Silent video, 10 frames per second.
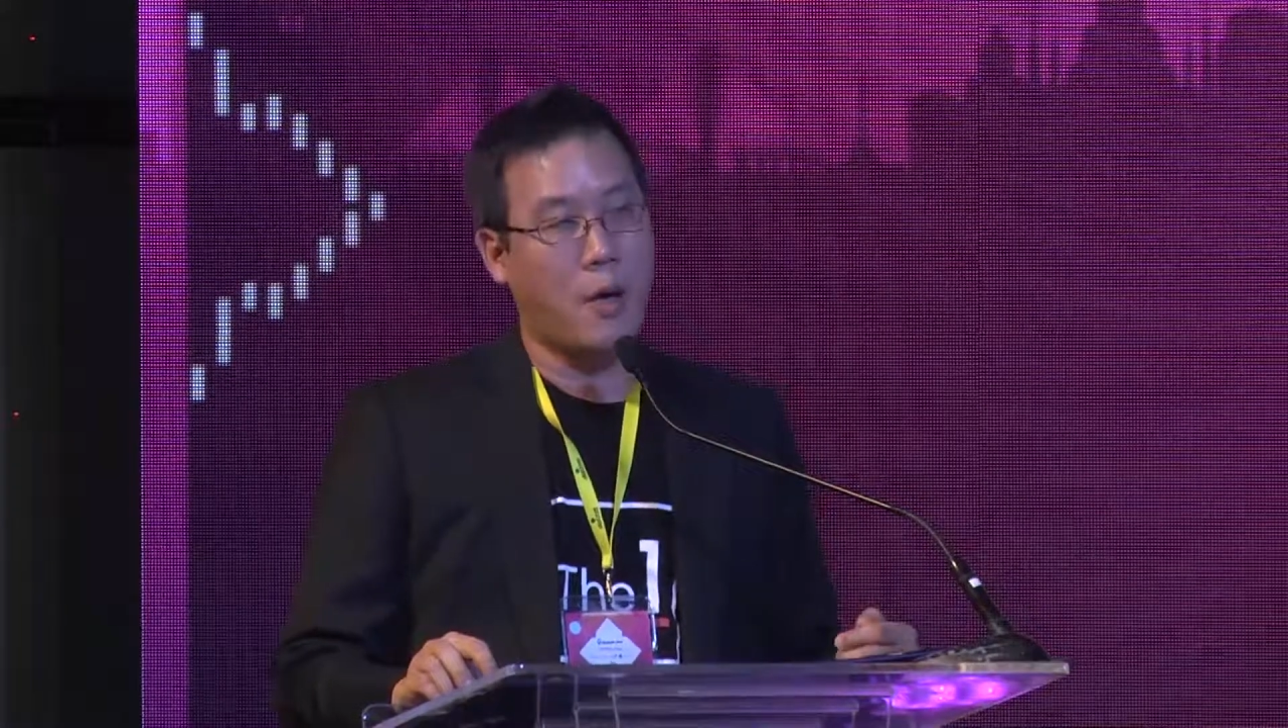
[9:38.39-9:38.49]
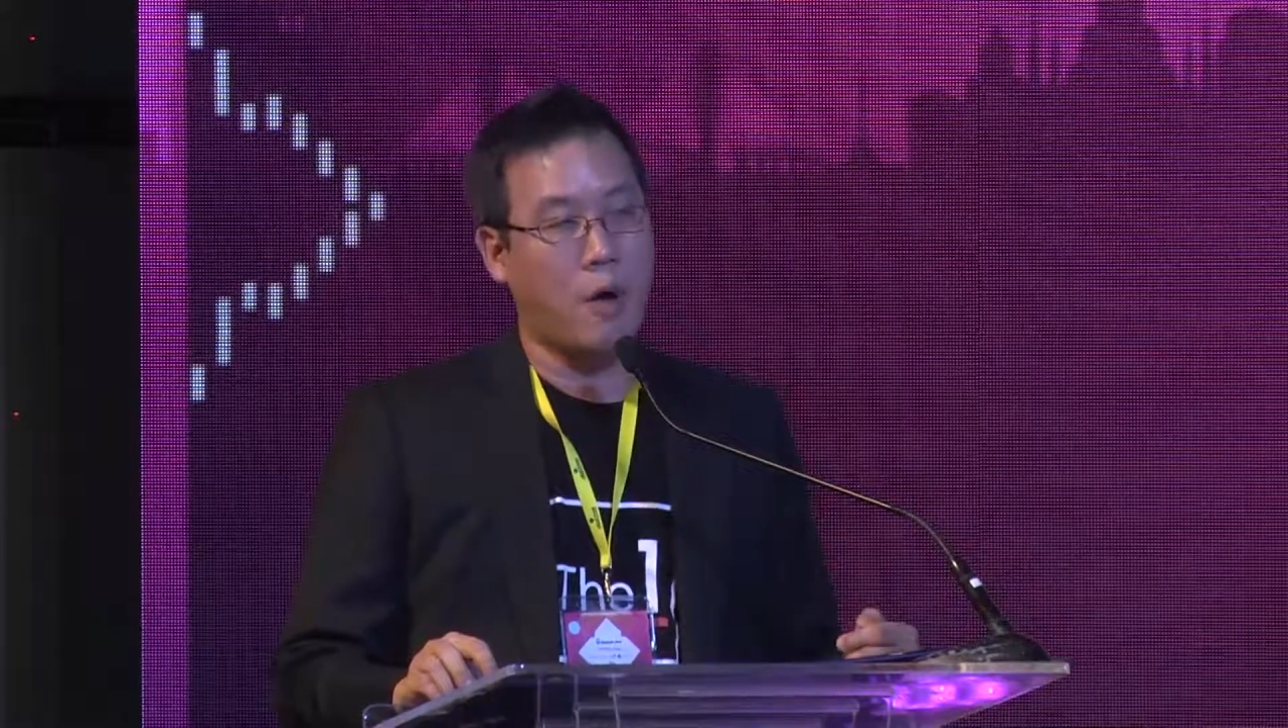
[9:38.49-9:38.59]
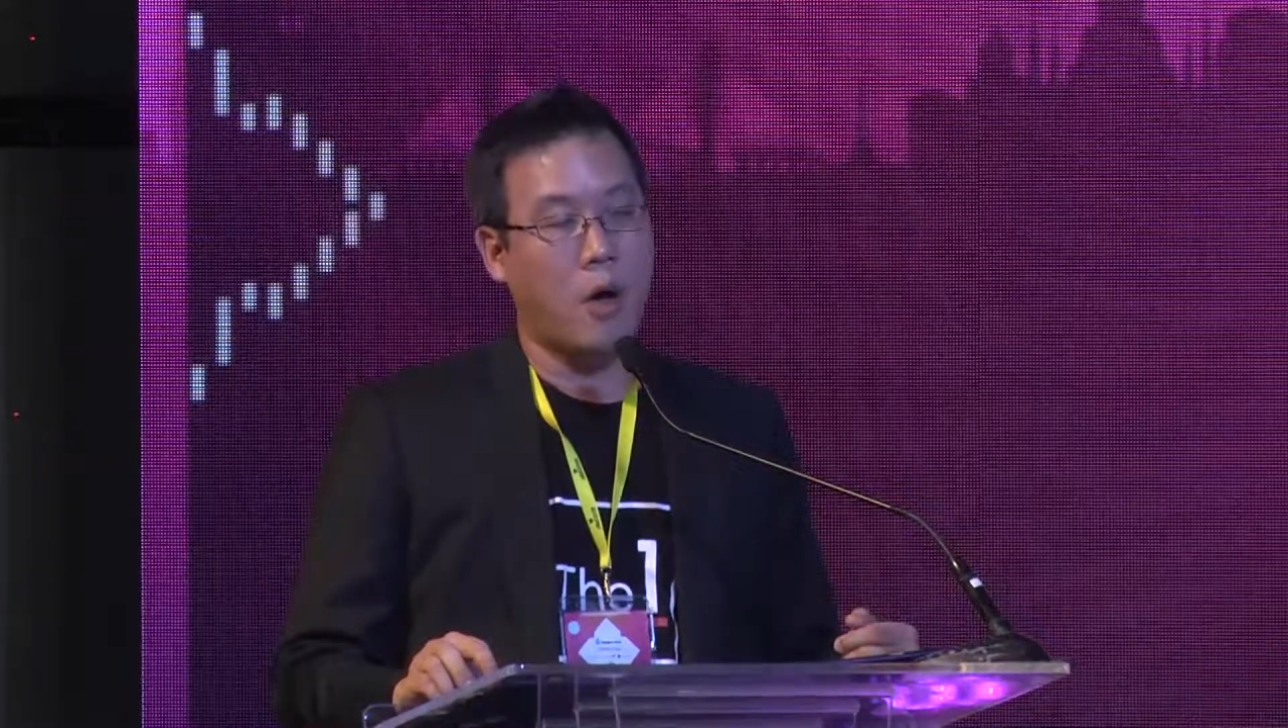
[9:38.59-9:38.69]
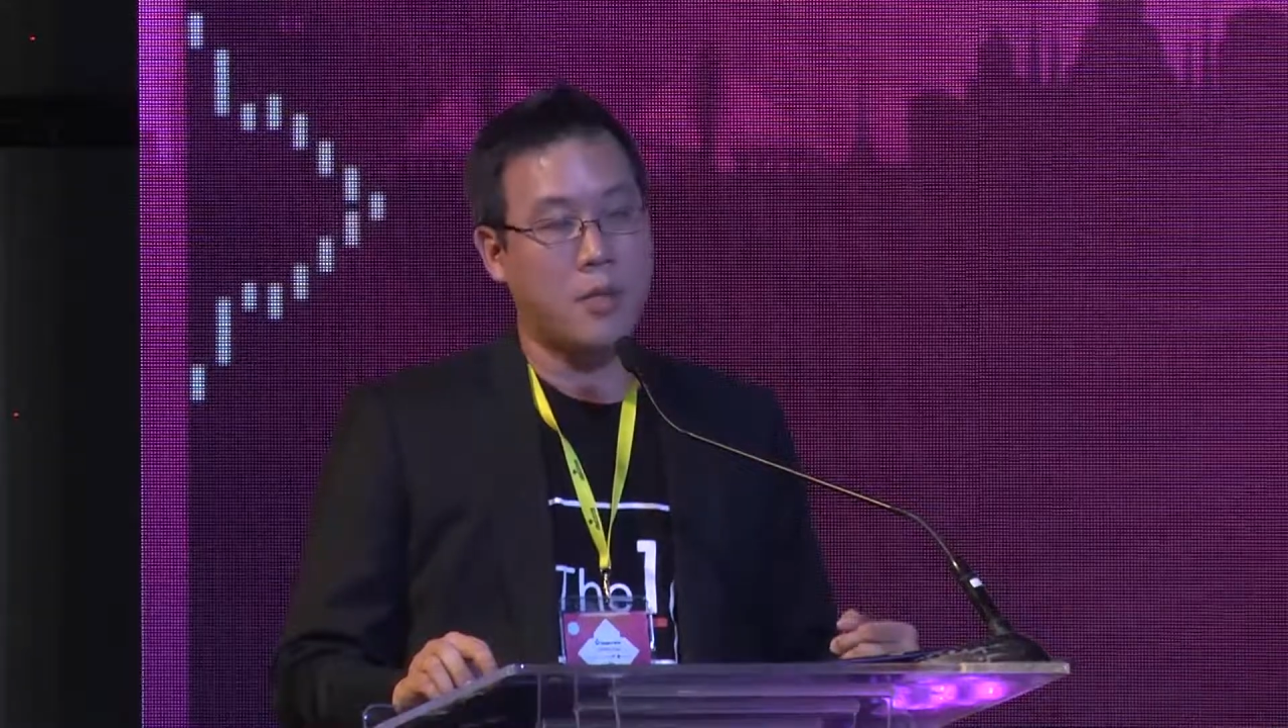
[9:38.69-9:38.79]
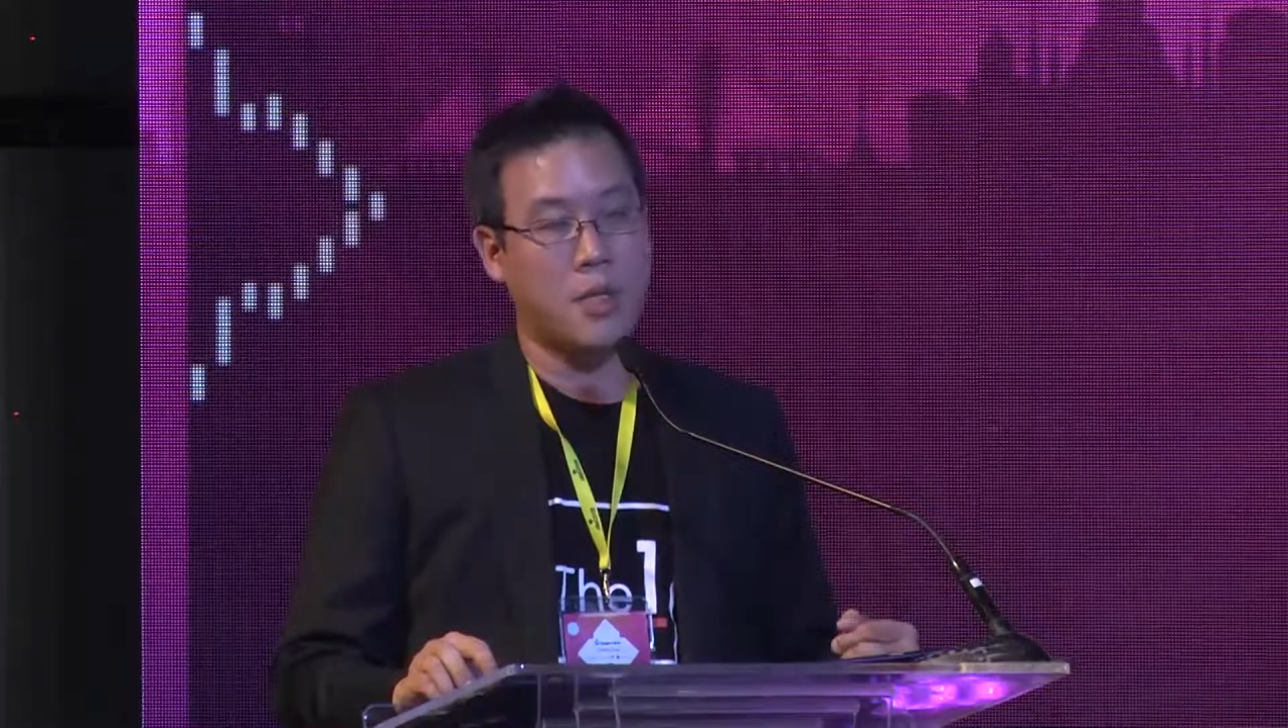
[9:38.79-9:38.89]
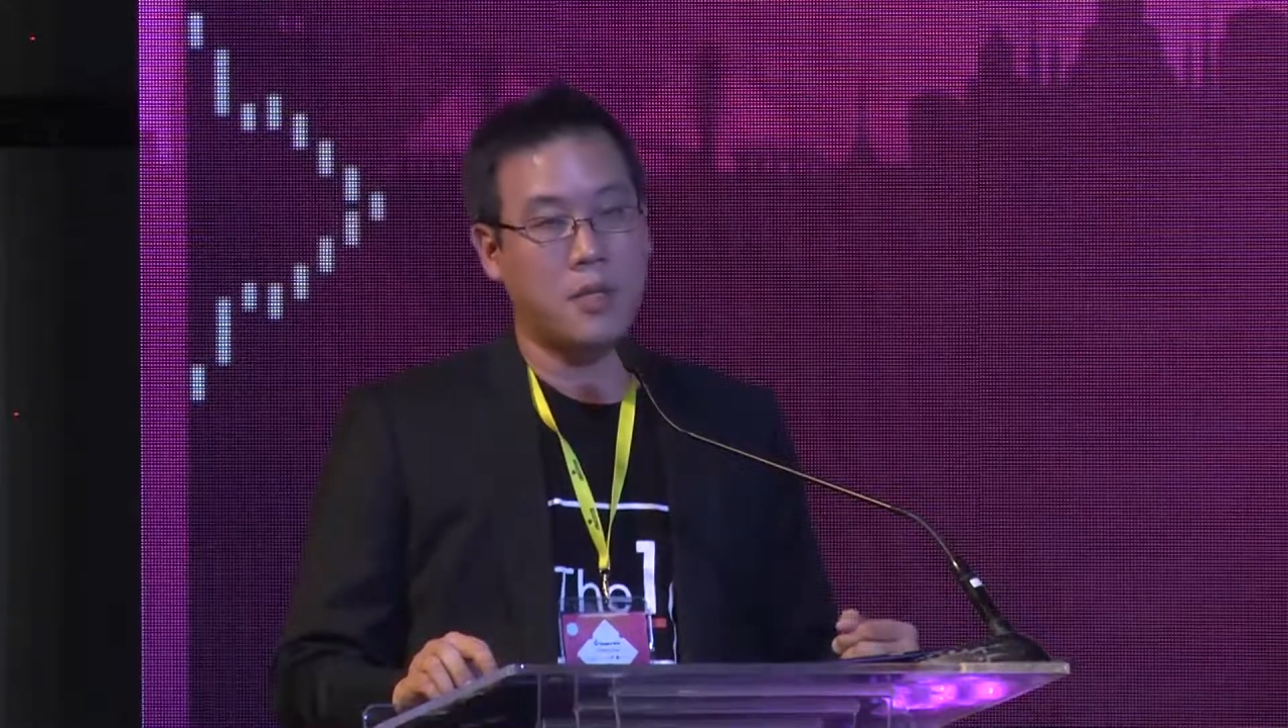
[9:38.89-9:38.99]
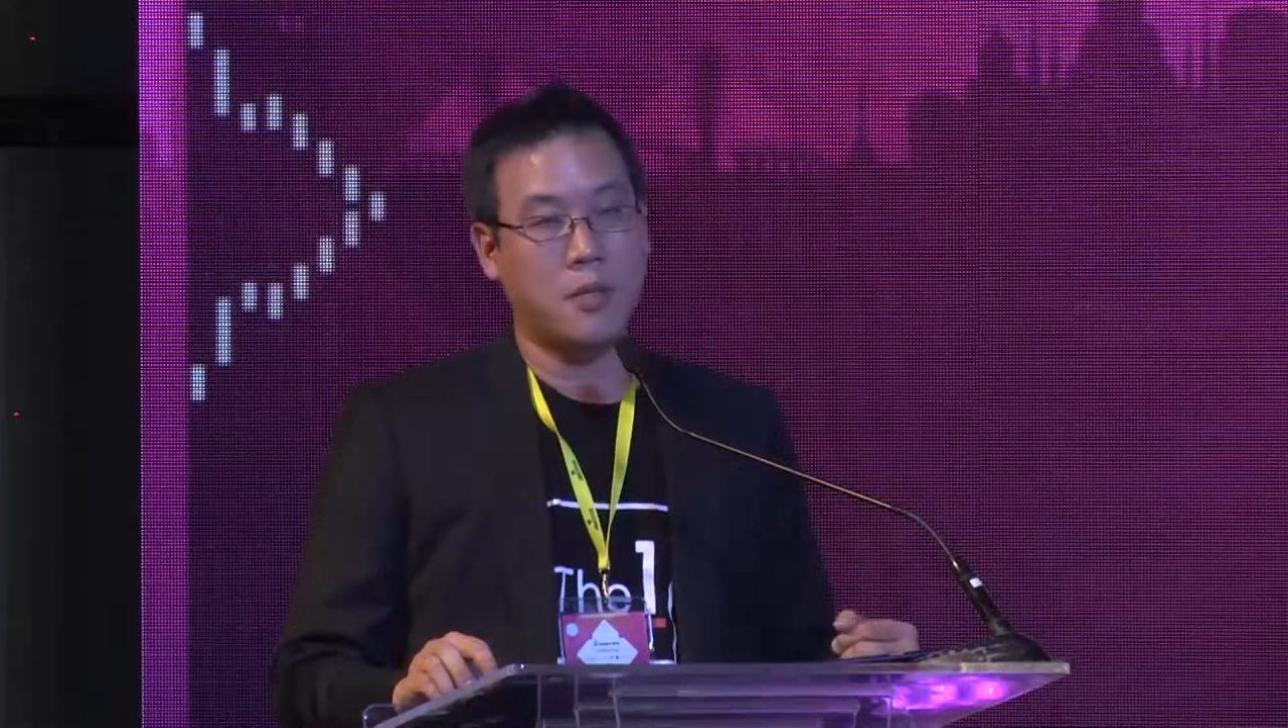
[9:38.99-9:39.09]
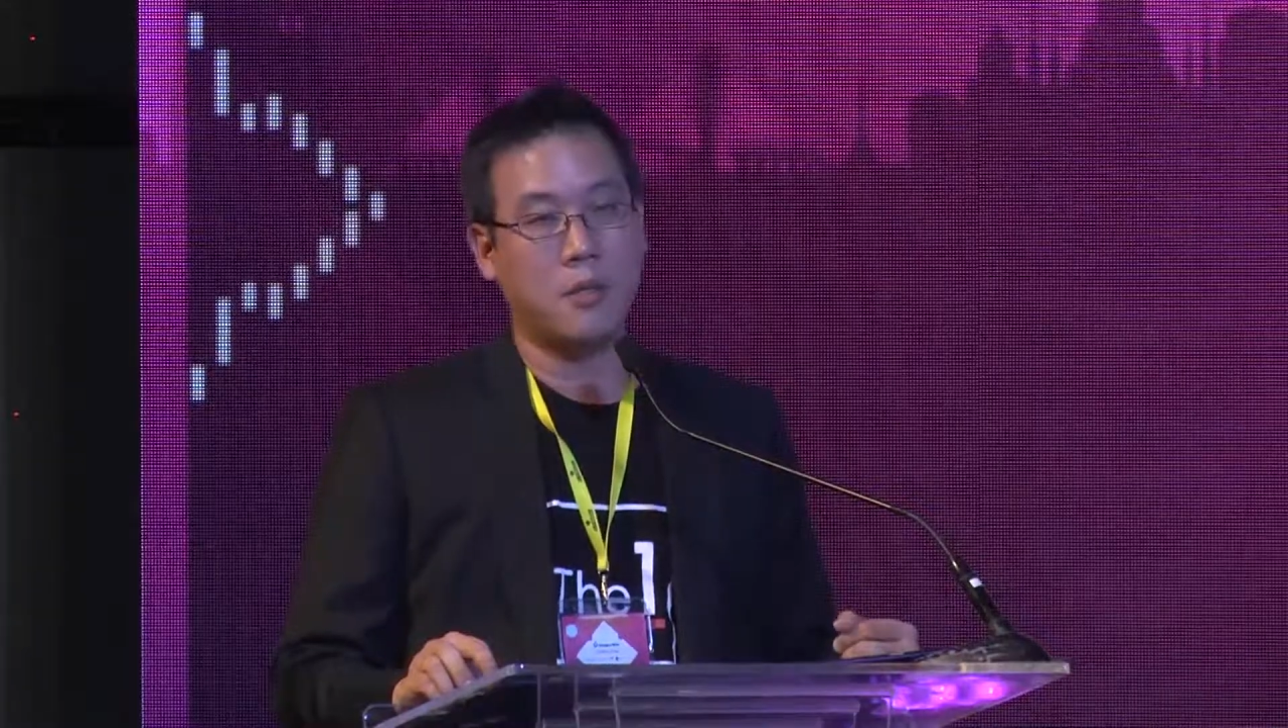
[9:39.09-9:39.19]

options